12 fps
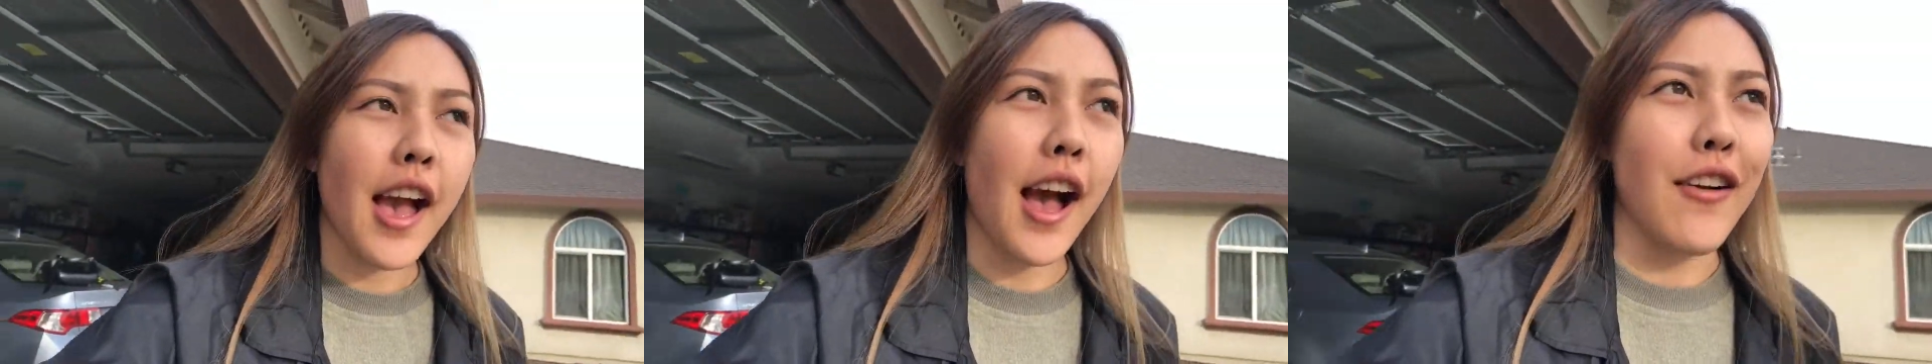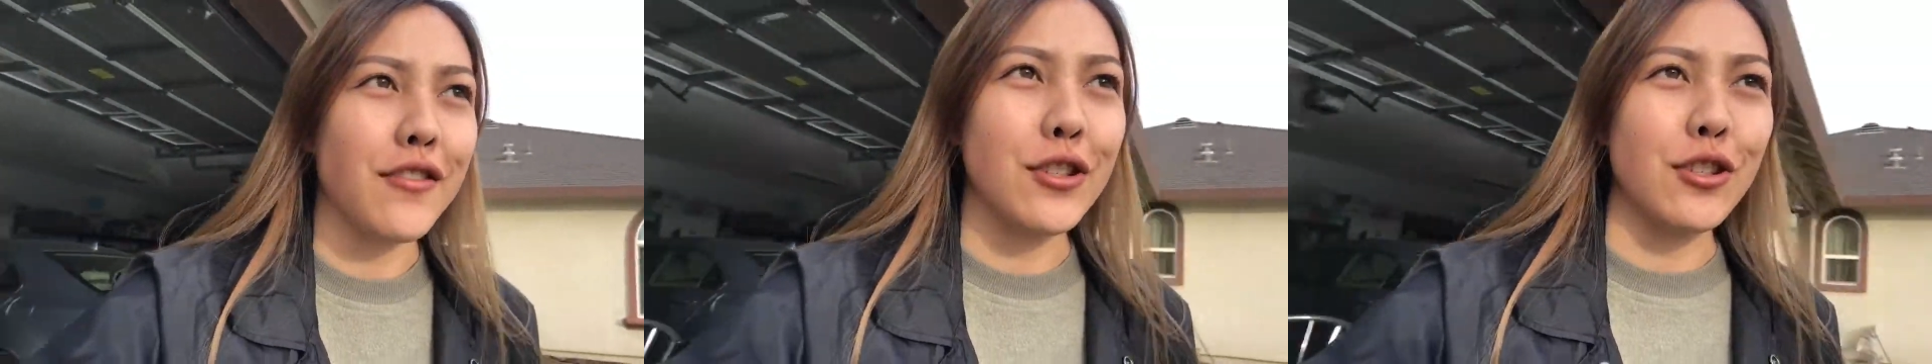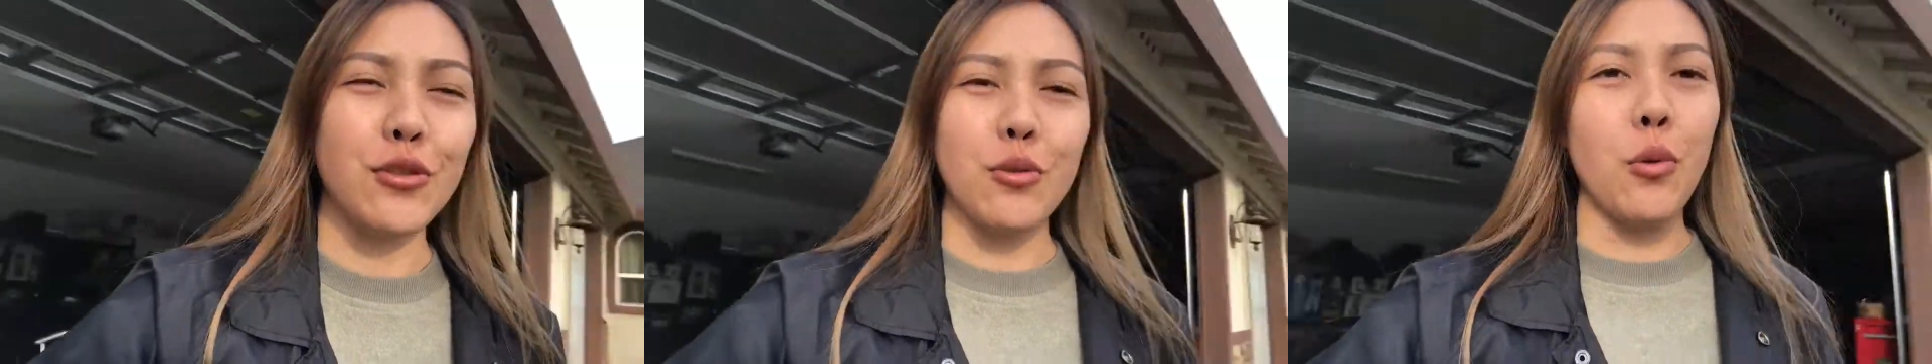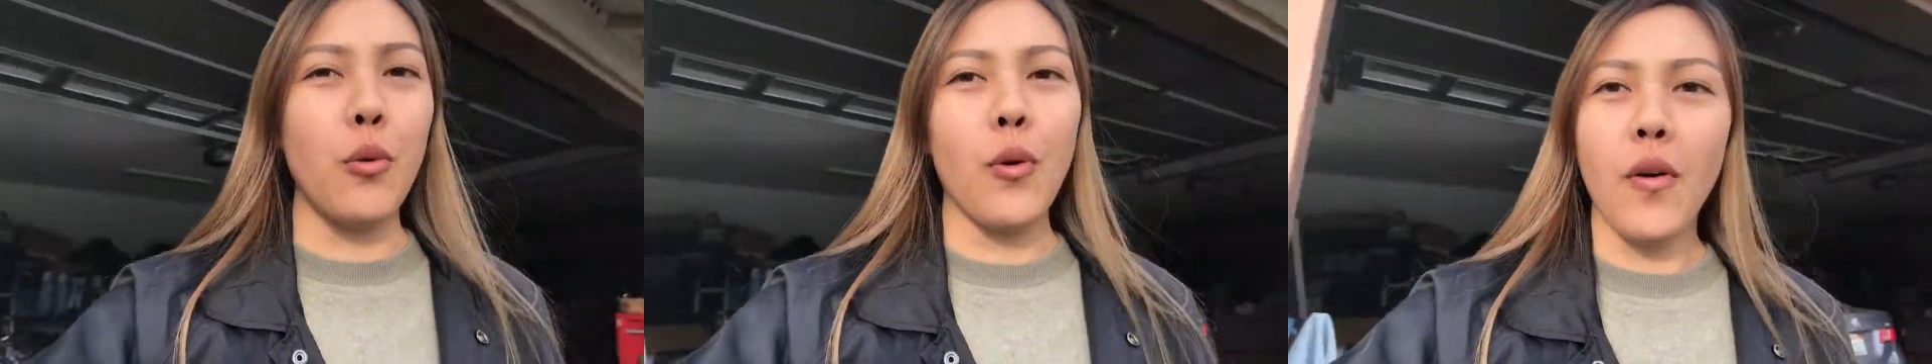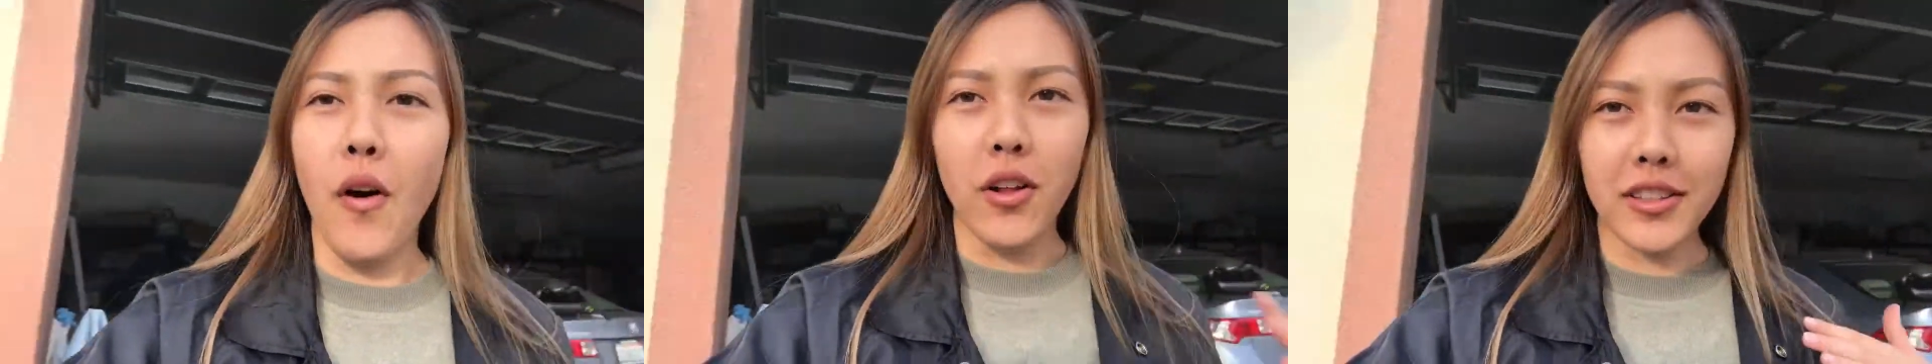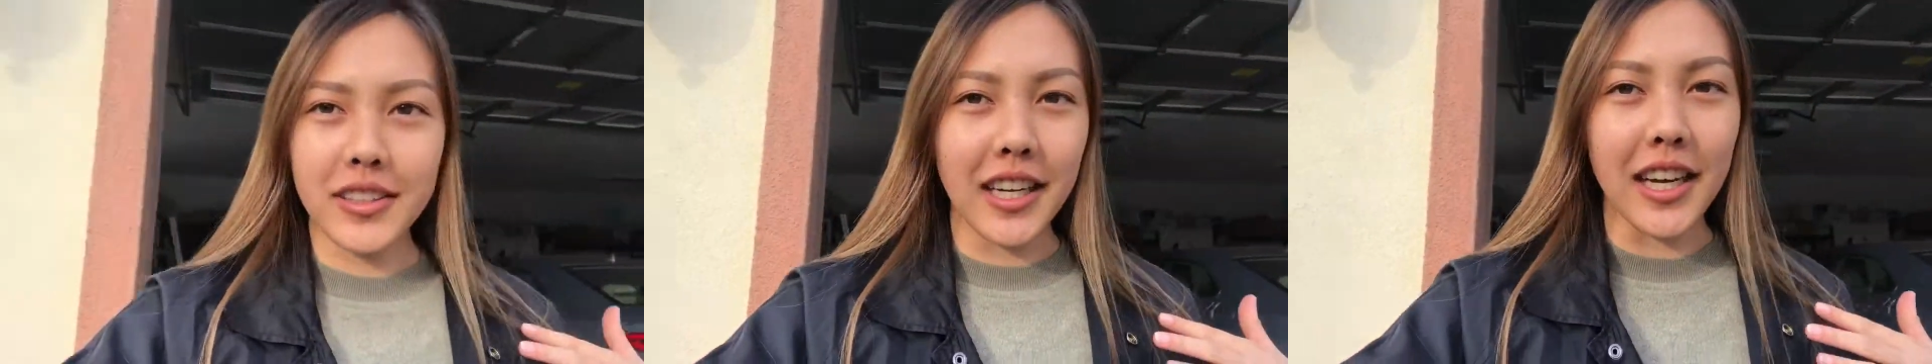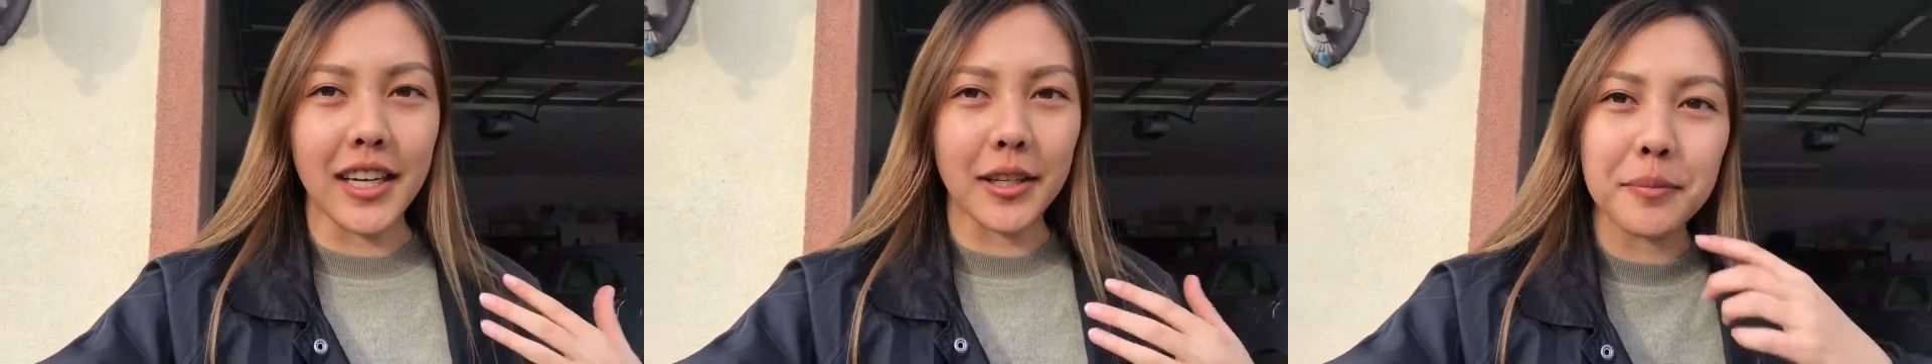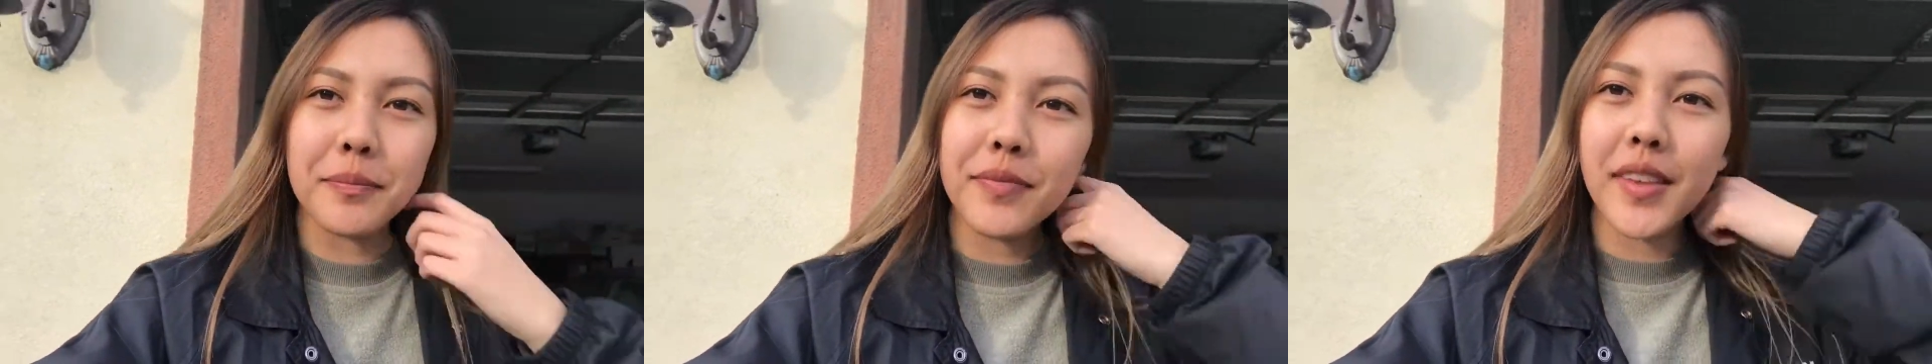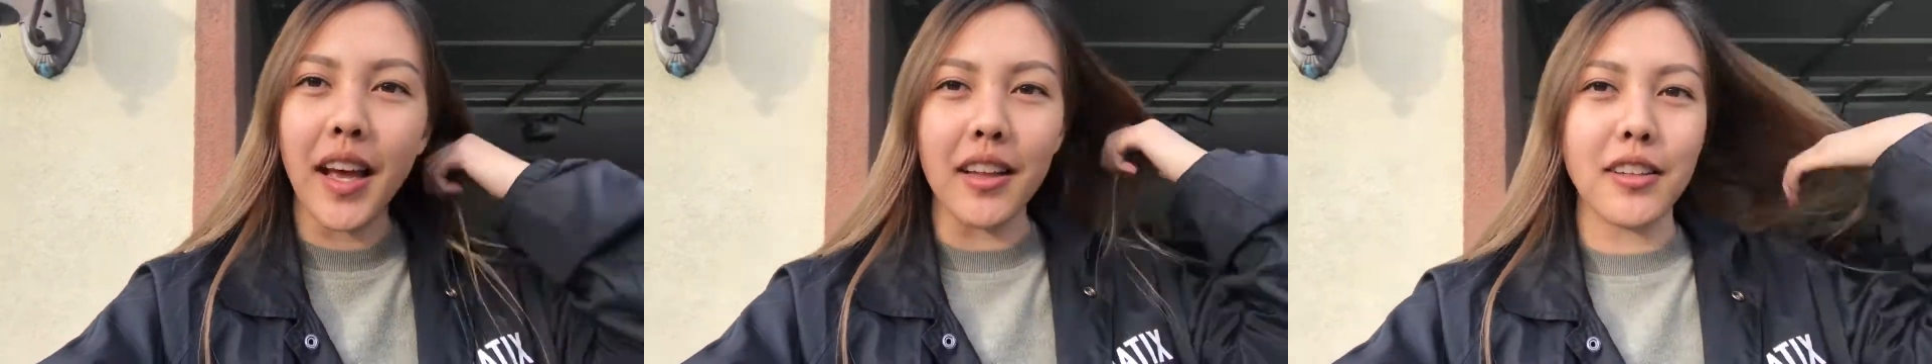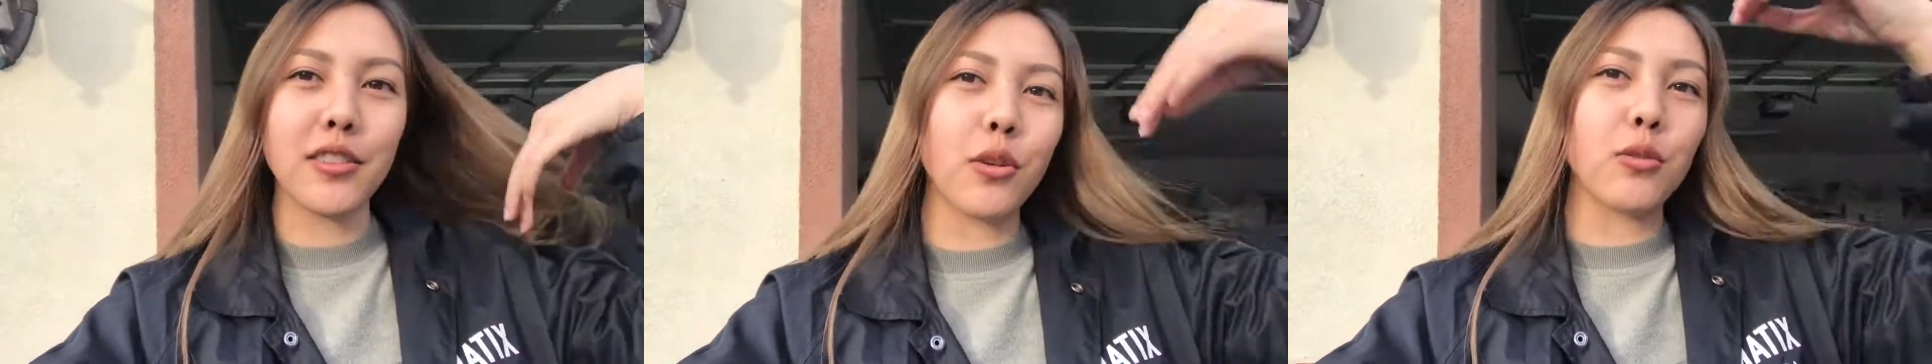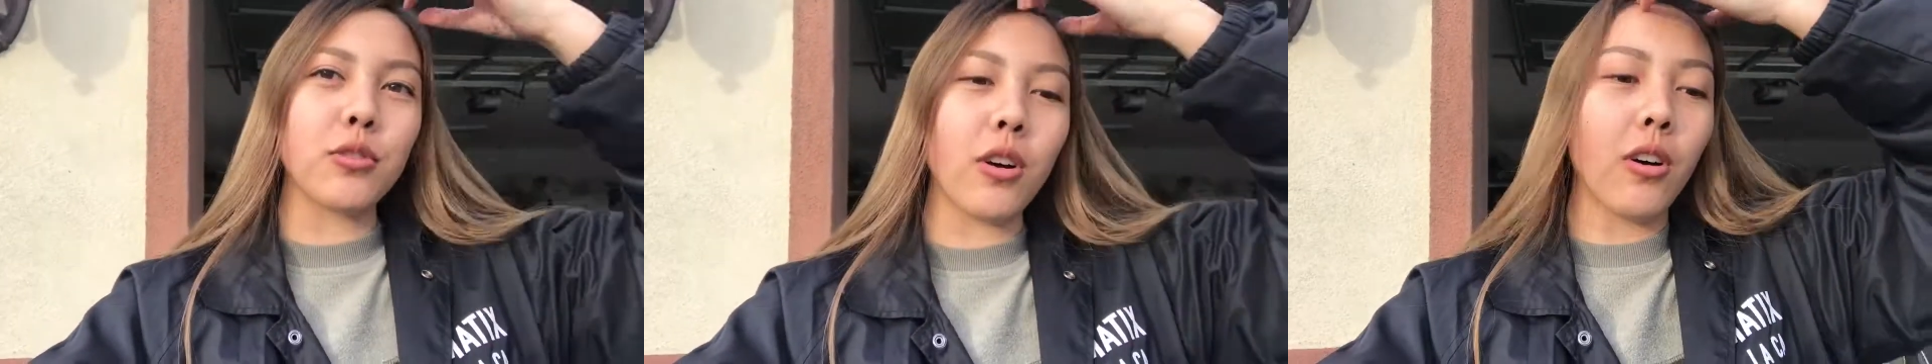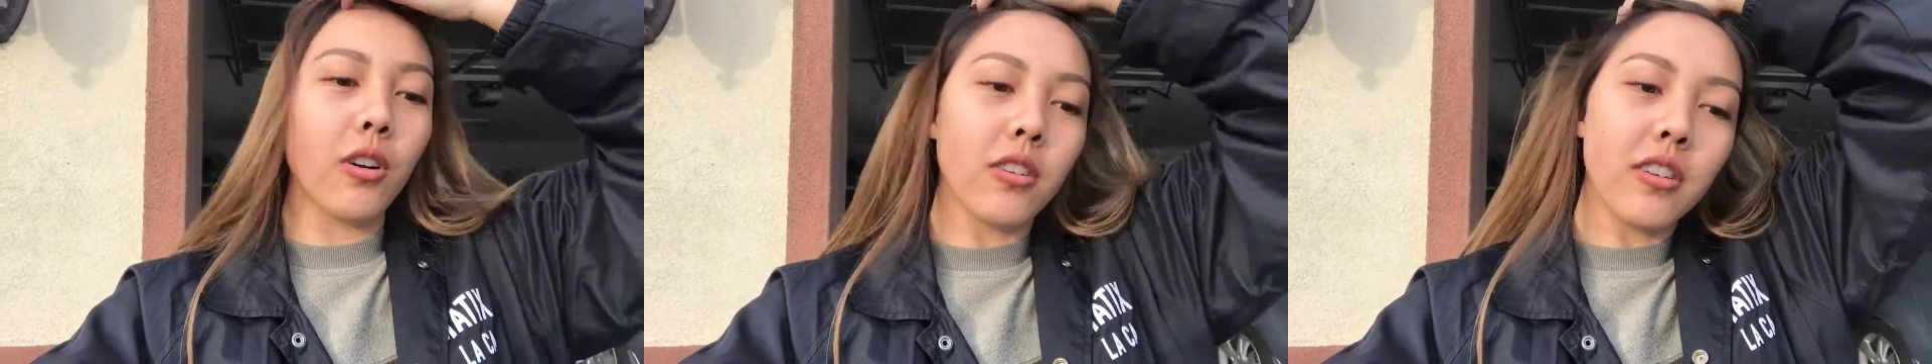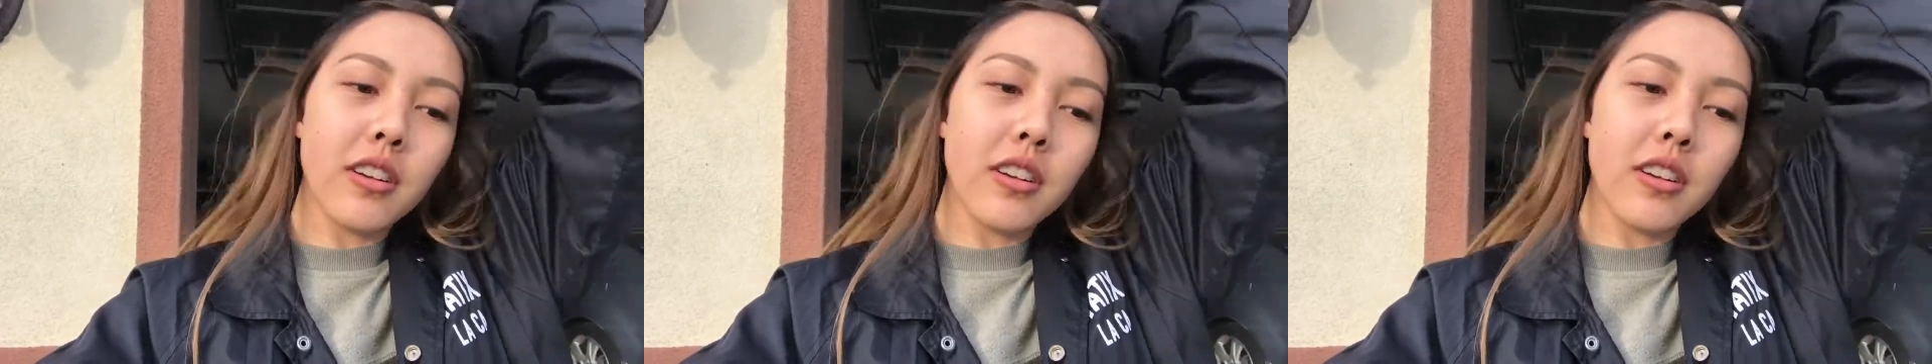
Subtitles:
after school all the time. I look so dull.